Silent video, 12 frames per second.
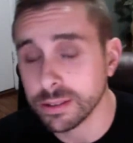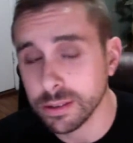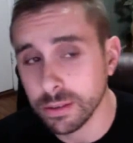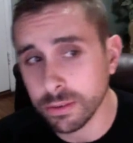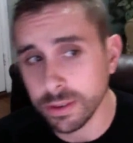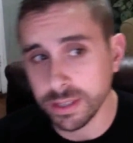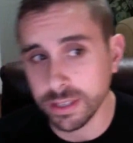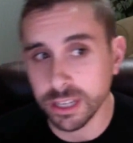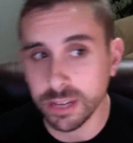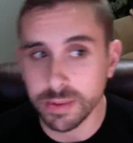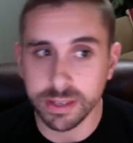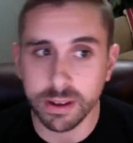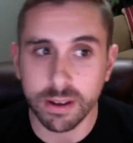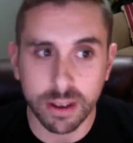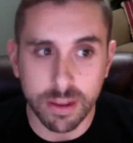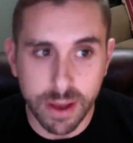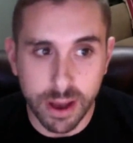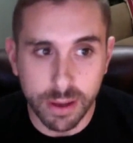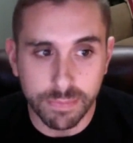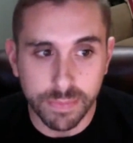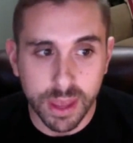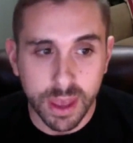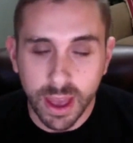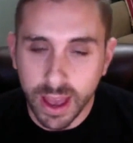So Chris is going to be talking about
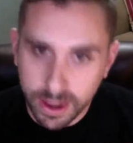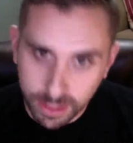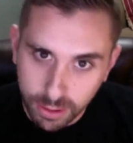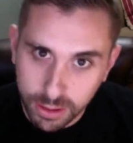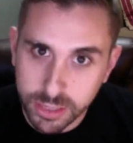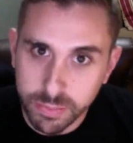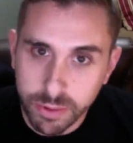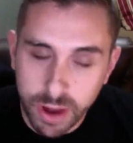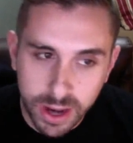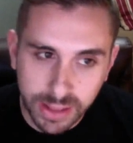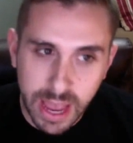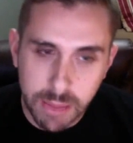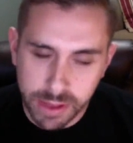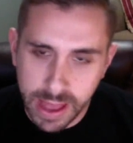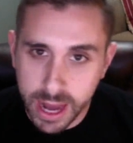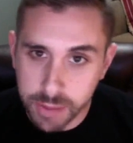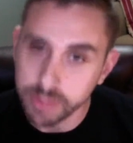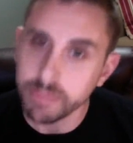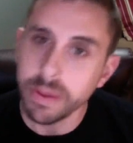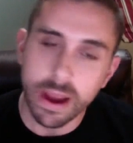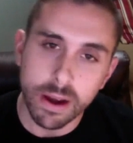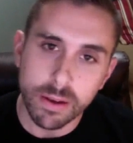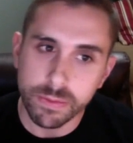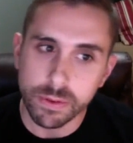how to launch a product, how to
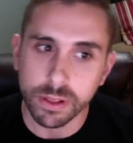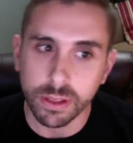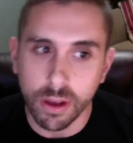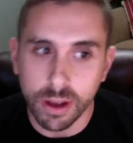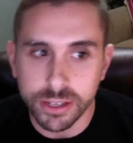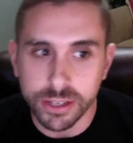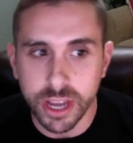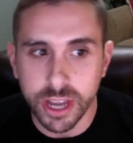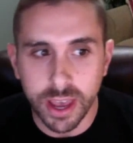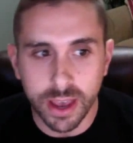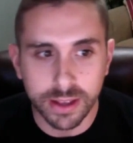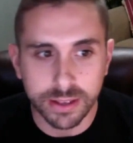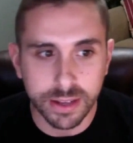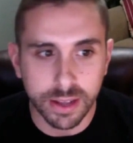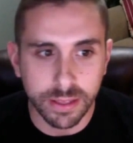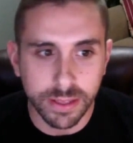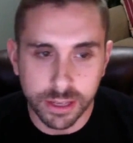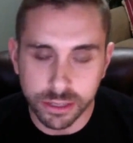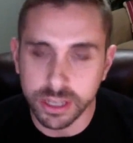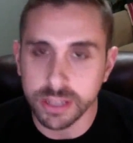prepare for a launch, and the things you need to